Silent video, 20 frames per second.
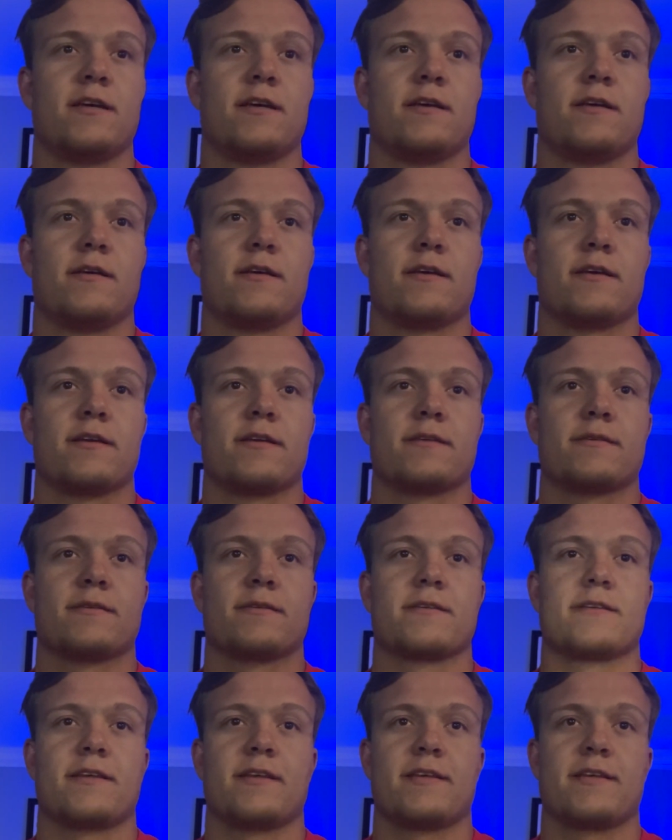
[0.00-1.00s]

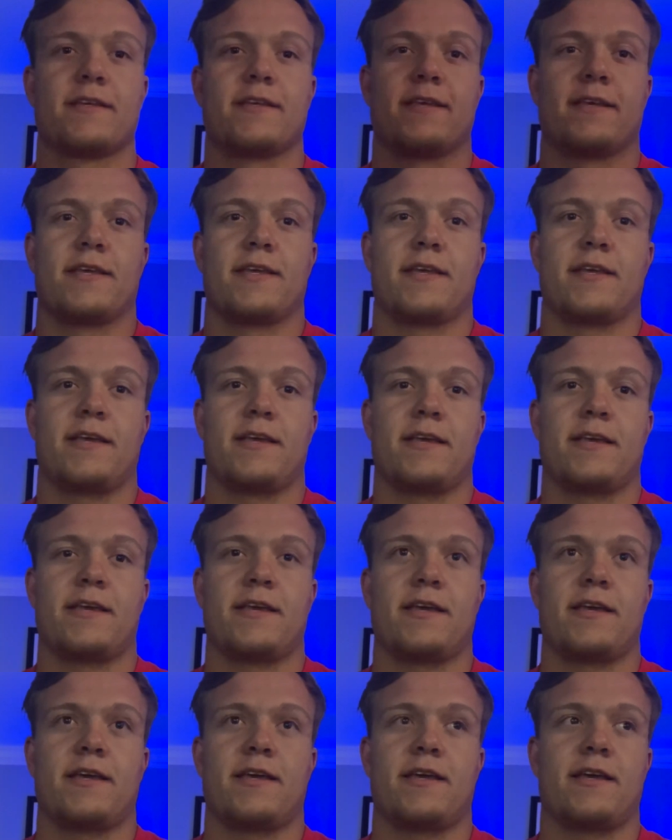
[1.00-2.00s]
(silence)